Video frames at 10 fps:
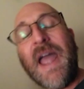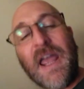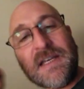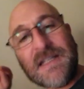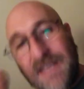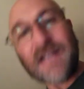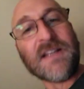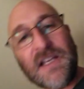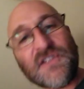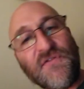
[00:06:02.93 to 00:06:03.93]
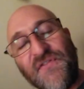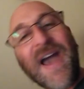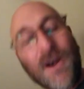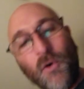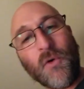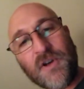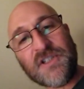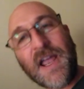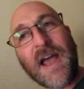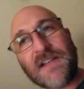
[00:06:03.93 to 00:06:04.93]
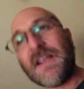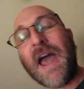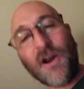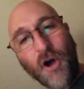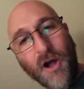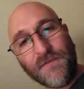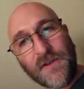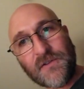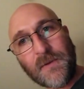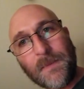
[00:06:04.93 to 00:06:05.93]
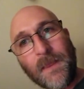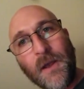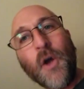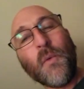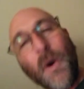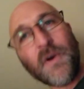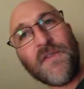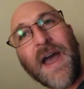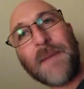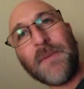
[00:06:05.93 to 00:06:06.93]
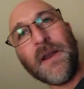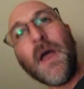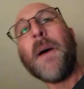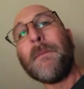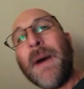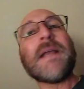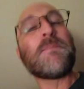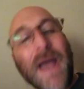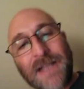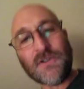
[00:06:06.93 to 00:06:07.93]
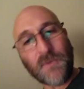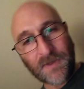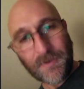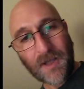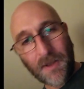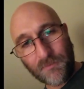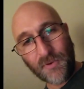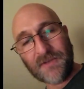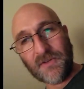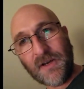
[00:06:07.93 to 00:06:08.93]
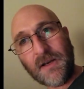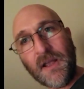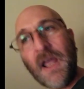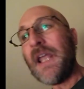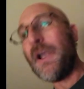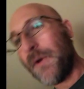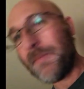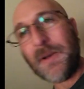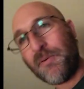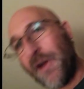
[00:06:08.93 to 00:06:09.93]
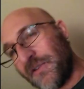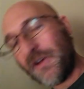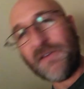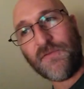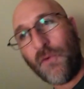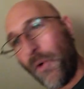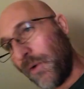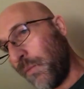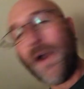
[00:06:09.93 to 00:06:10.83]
and kicked his fat orange ass out of office? What would have happened? Mike Pence would have become president. He would have been president for,